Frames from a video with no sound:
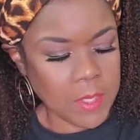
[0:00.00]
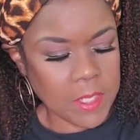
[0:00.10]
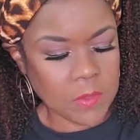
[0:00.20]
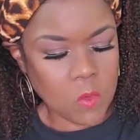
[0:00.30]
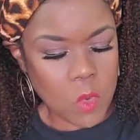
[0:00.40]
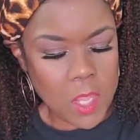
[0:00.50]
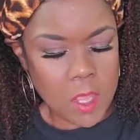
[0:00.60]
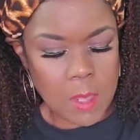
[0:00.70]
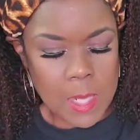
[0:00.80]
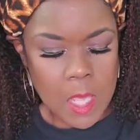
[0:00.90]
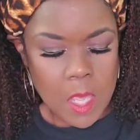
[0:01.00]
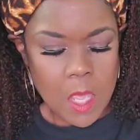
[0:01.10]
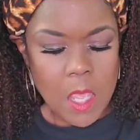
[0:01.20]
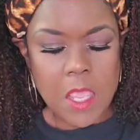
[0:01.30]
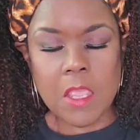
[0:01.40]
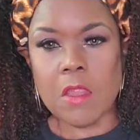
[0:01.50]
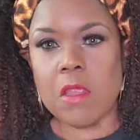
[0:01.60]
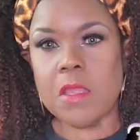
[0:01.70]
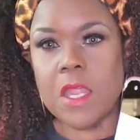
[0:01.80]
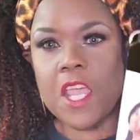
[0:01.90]
as well, and
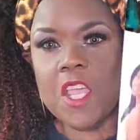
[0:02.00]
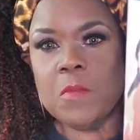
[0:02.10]
her name